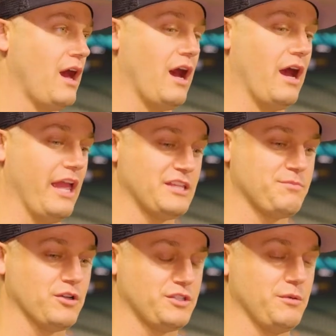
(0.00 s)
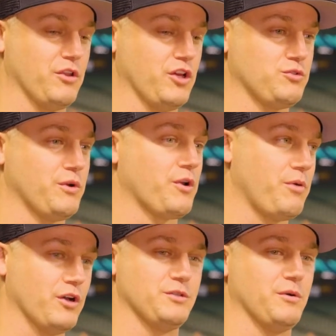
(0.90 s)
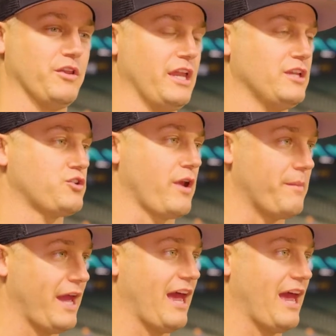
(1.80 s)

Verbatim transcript: Uh, it's Paul Sewald on Twitter, Paul Sewald on Instagram. I